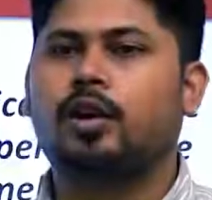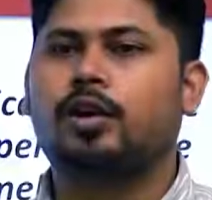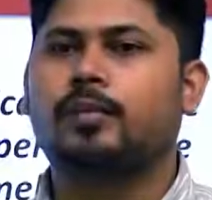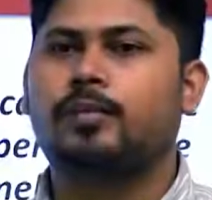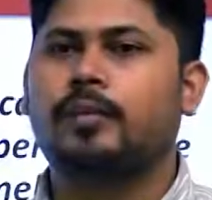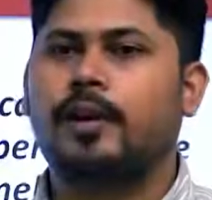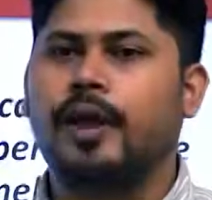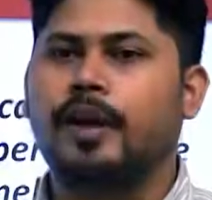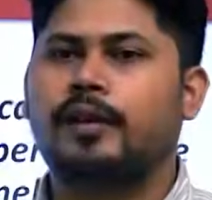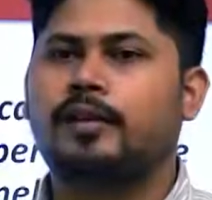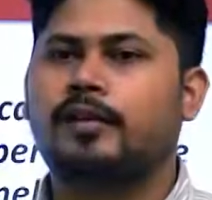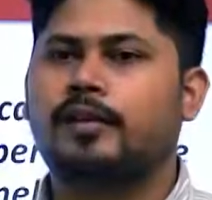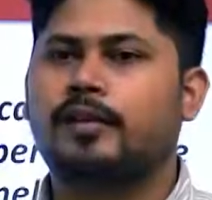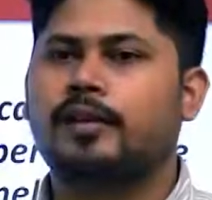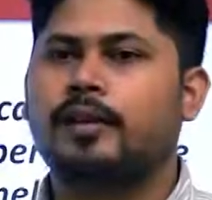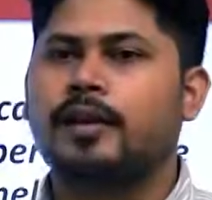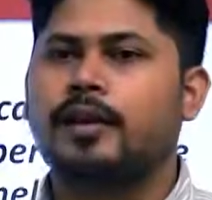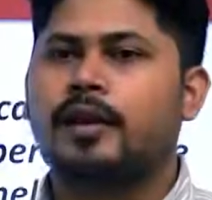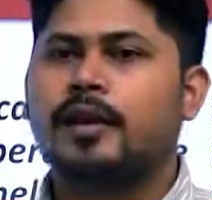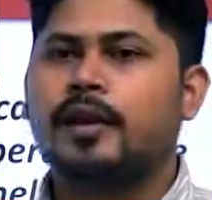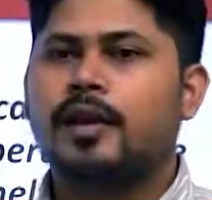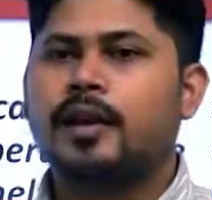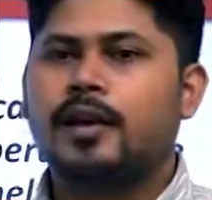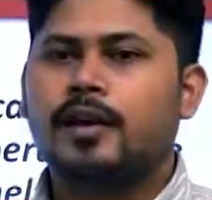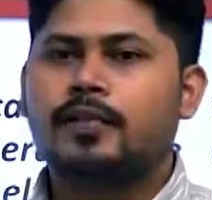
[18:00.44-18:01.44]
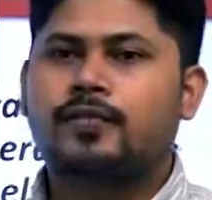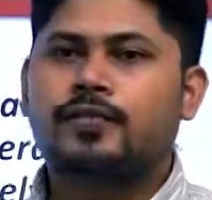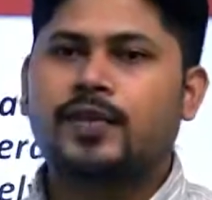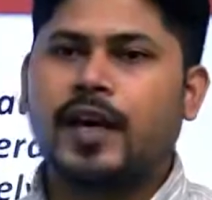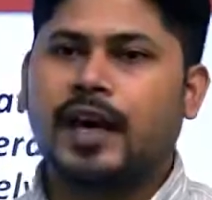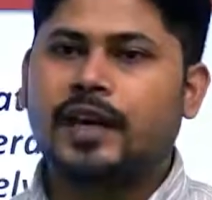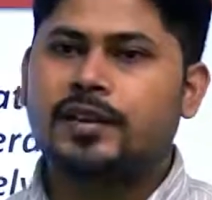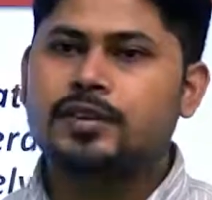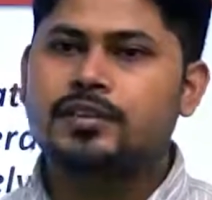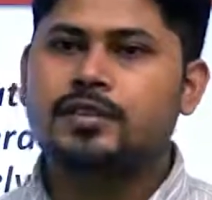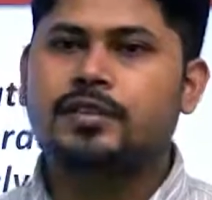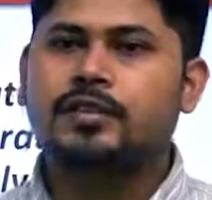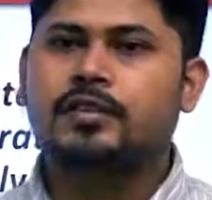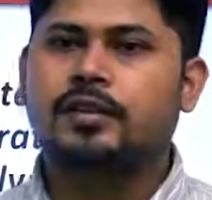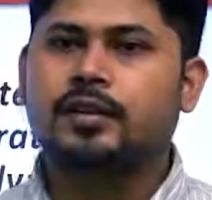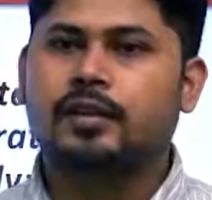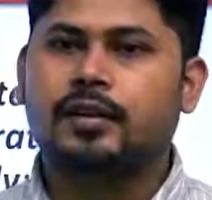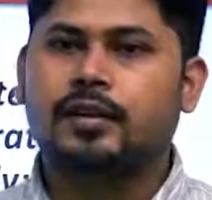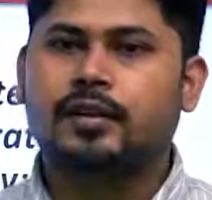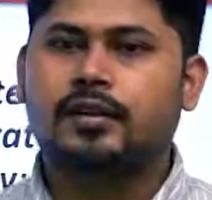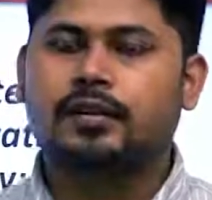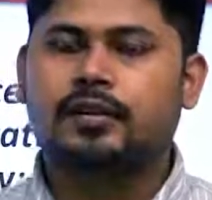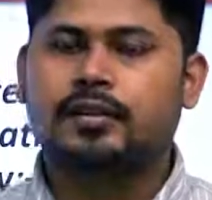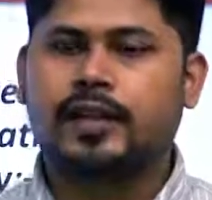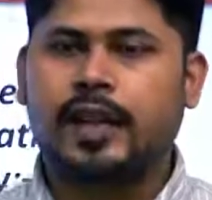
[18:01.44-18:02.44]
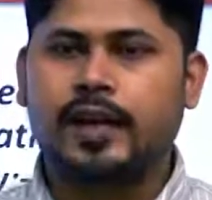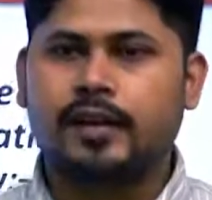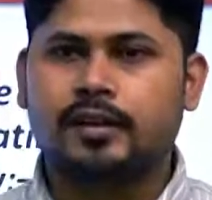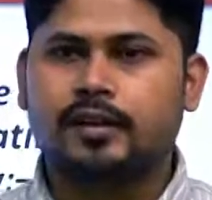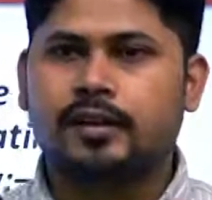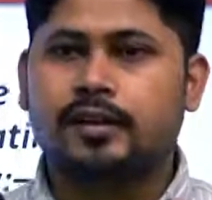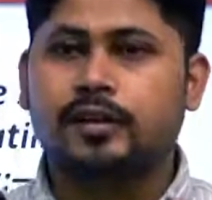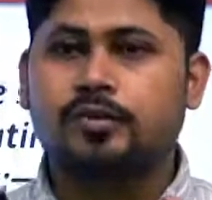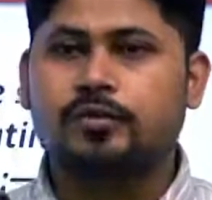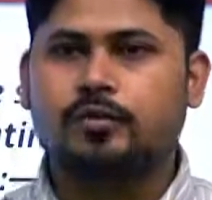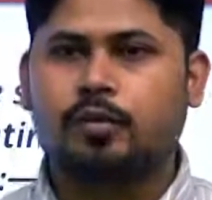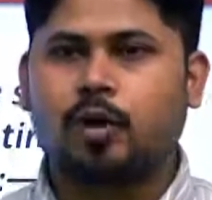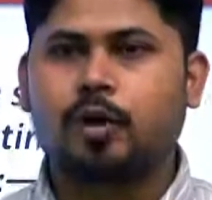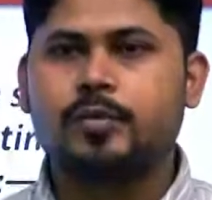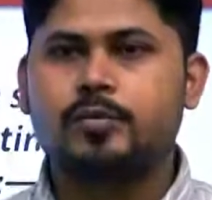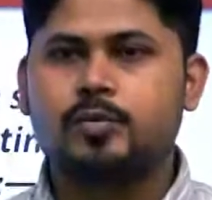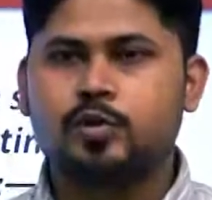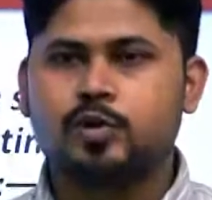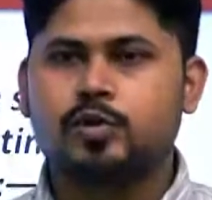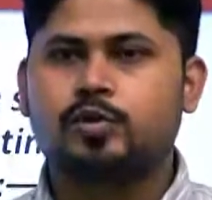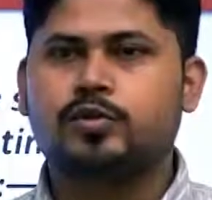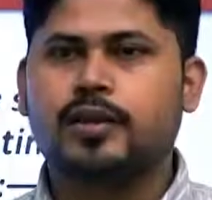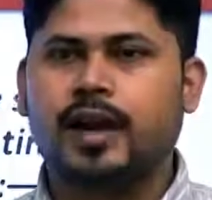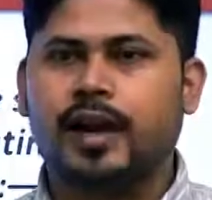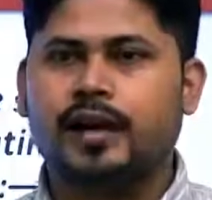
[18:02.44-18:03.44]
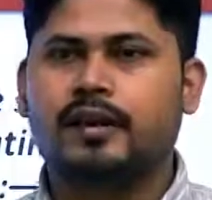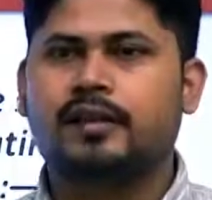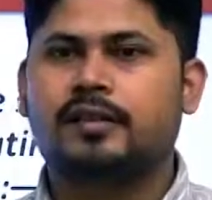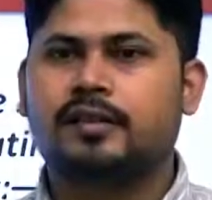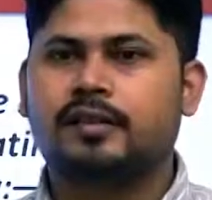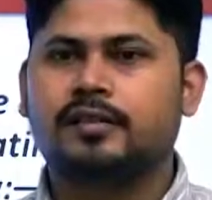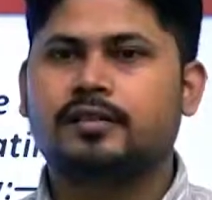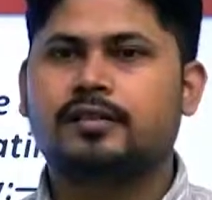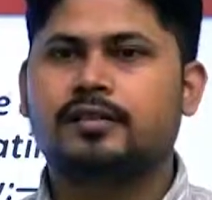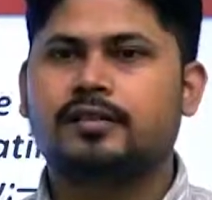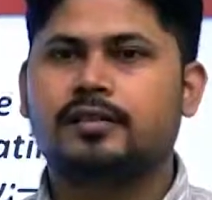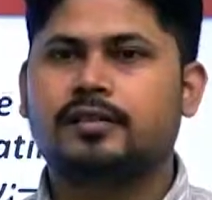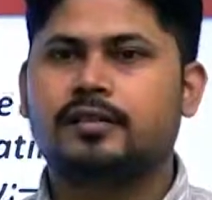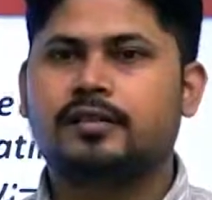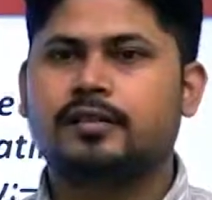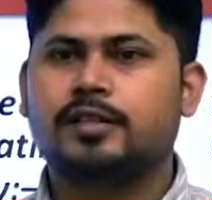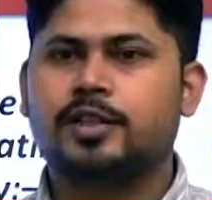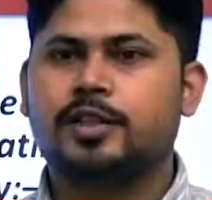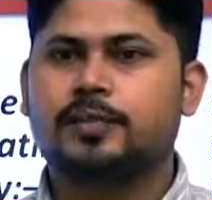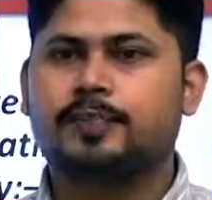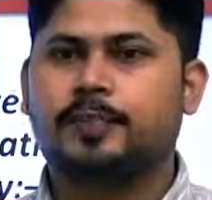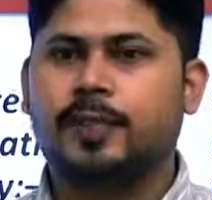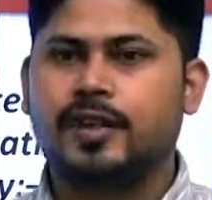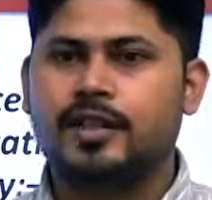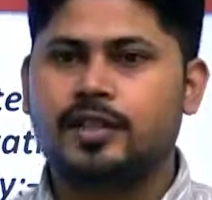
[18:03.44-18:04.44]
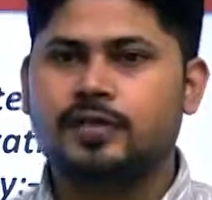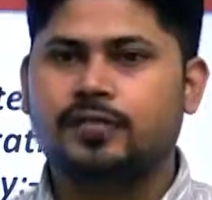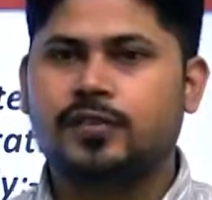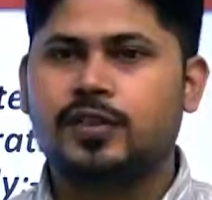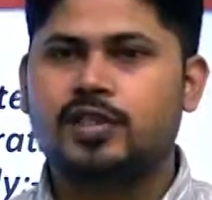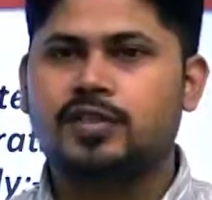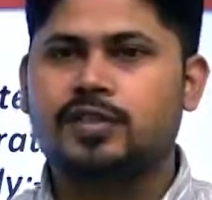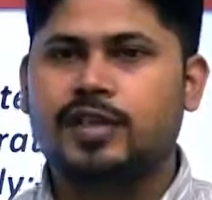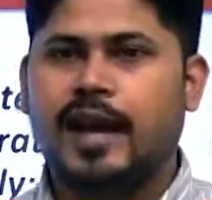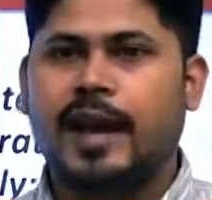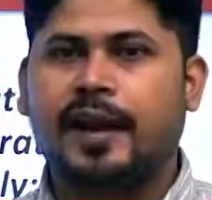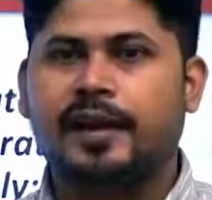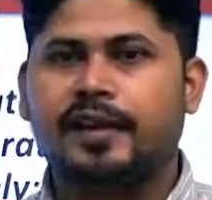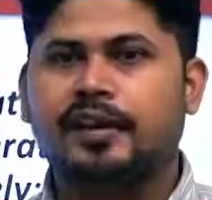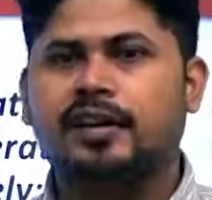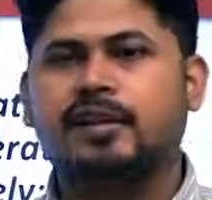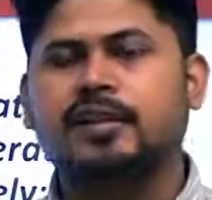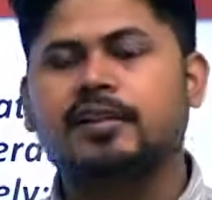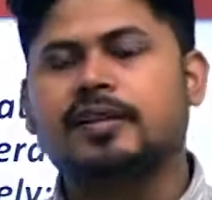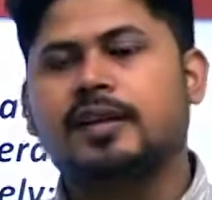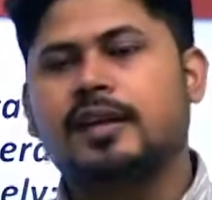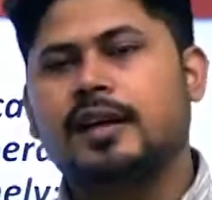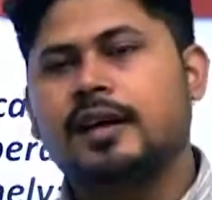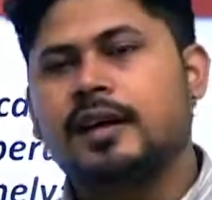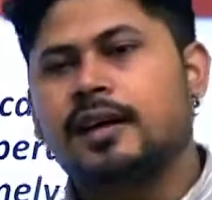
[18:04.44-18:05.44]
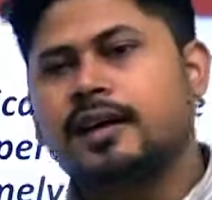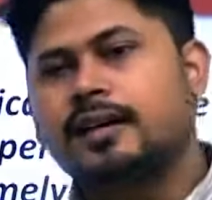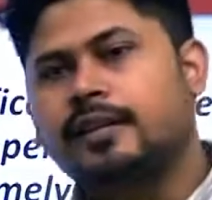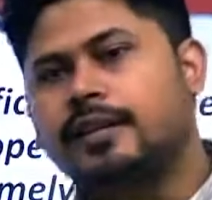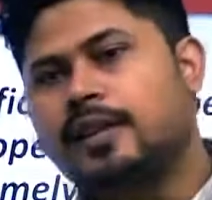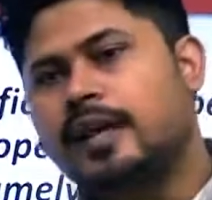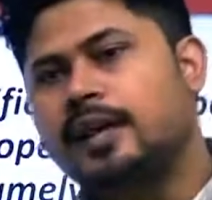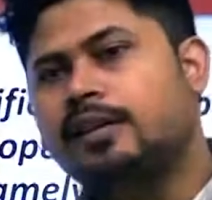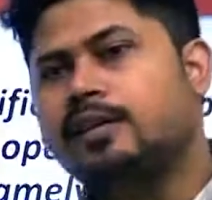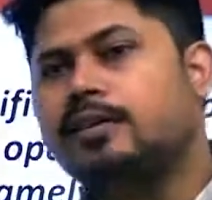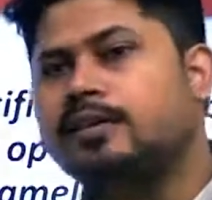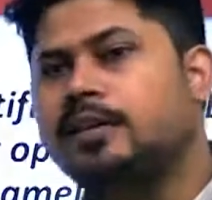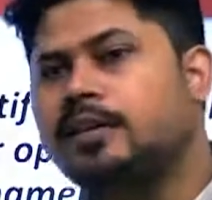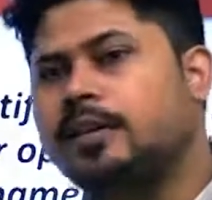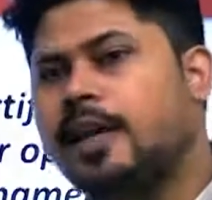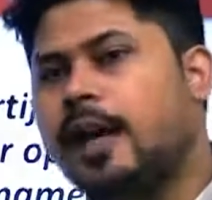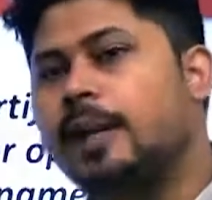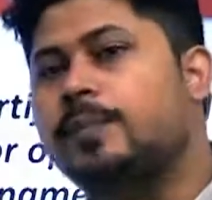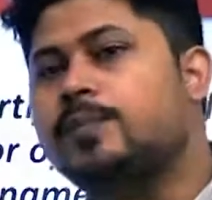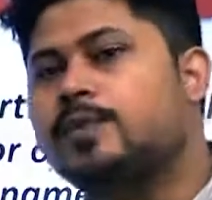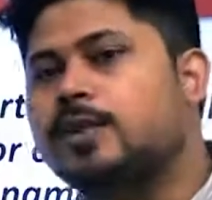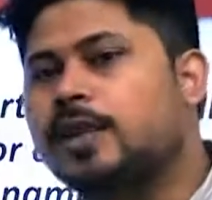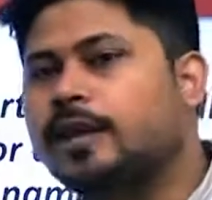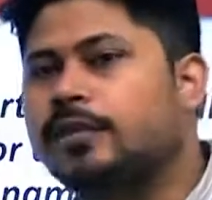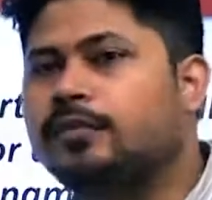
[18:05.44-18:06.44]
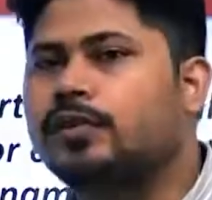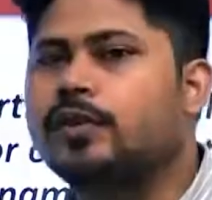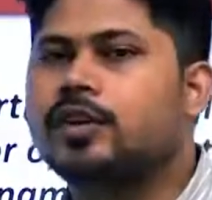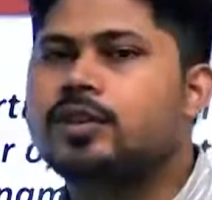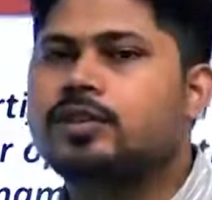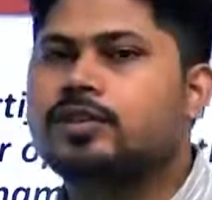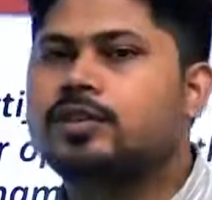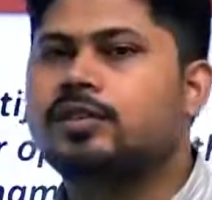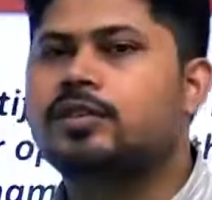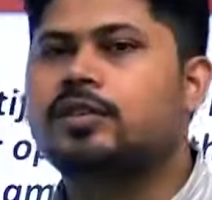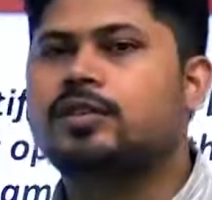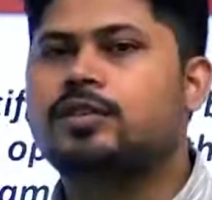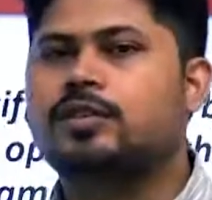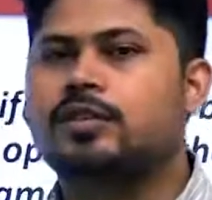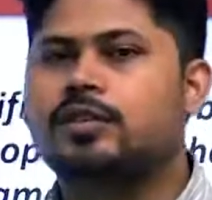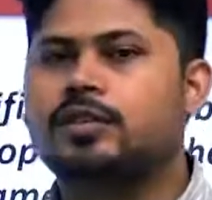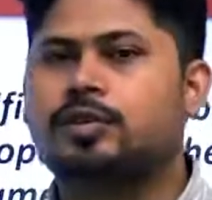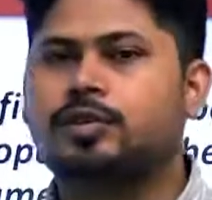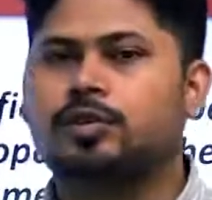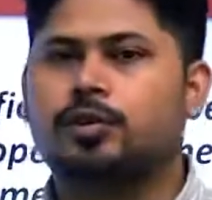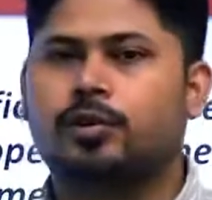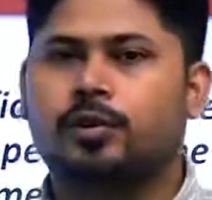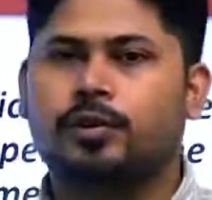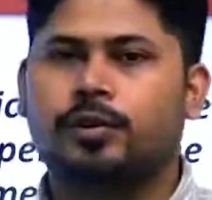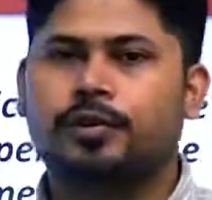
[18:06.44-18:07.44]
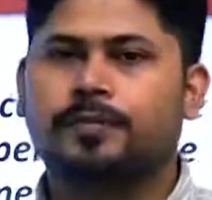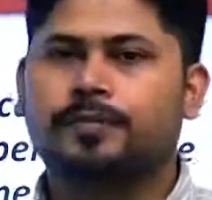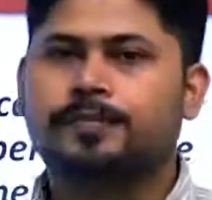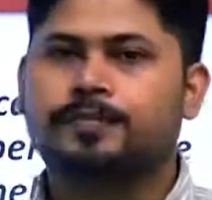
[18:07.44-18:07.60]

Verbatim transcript: what manner. If that conforms to that specific standard, then the type certification is issued.